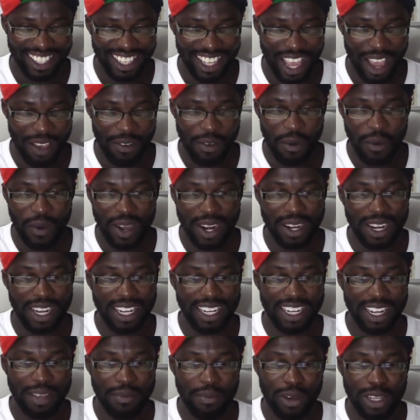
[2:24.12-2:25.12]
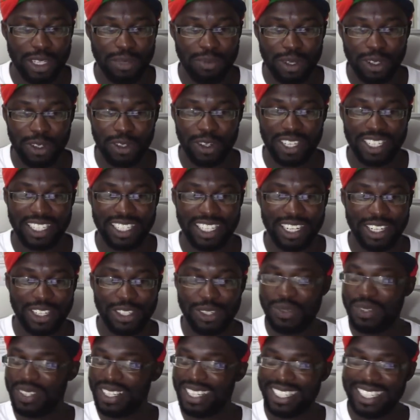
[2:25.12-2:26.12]
Everyone in there must be dressed in
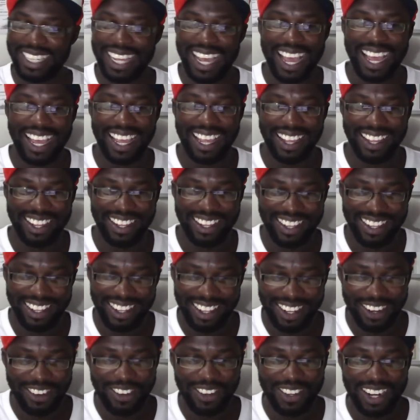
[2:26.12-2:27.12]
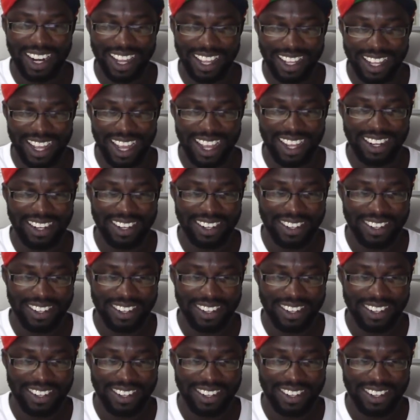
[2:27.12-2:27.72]
suit and tie. You look like that.